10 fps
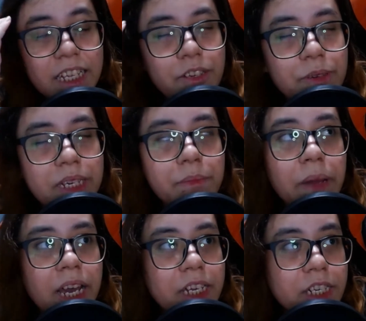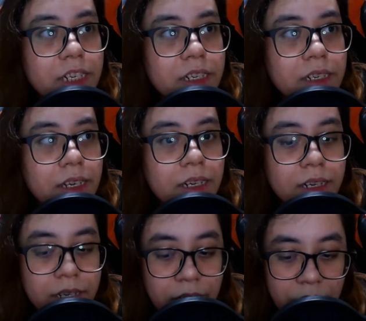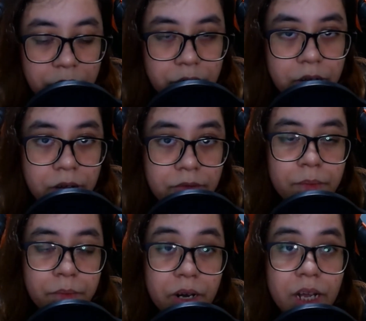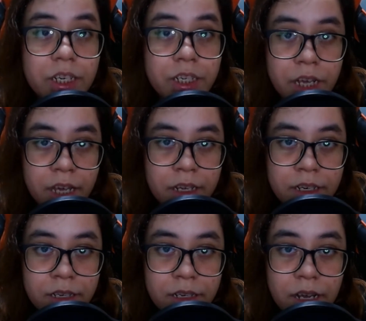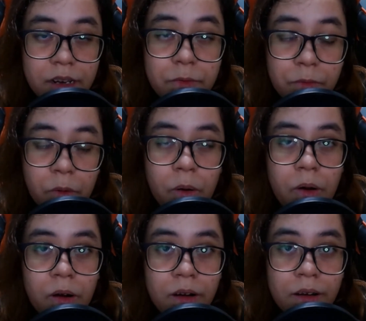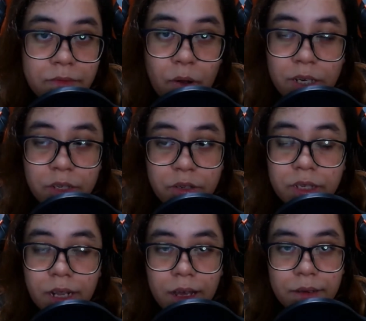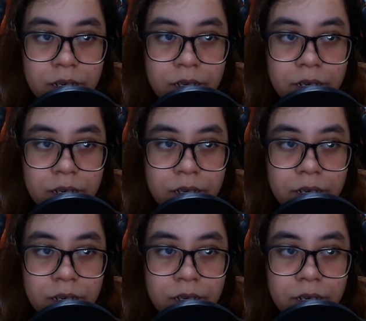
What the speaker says: you imagine in an era of bloodshed and war, one dude's like,